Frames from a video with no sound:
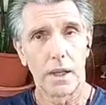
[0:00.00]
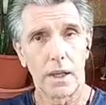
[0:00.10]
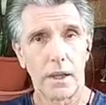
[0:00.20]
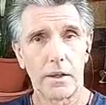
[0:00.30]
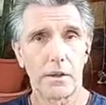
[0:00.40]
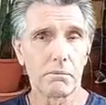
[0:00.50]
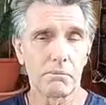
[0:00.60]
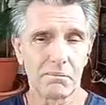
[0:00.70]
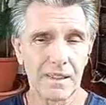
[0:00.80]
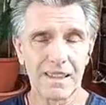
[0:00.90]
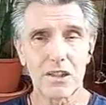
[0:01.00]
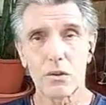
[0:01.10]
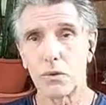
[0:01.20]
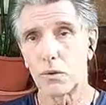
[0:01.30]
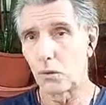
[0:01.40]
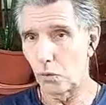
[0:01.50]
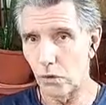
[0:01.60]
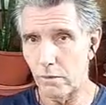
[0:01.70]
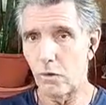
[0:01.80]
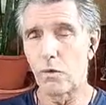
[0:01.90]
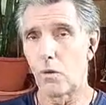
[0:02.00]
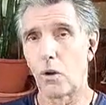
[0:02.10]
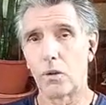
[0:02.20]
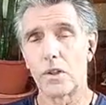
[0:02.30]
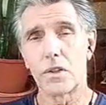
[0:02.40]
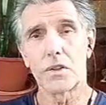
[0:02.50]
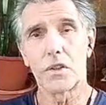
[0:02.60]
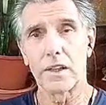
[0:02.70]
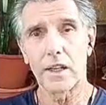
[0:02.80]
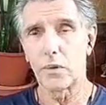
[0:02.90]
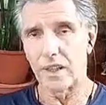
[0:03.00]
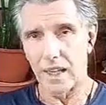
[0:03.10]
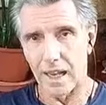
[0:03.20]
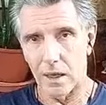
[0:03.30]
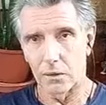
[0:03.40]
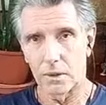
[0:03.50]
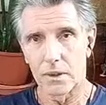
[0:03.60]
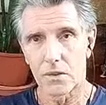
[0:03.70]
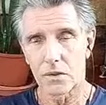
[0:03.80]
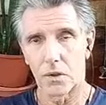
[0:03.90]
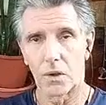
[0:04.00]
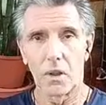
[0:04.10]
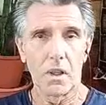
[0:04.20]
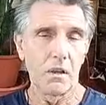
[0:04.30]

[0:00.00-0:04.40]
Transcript: and it is good to remove all this liquid out. So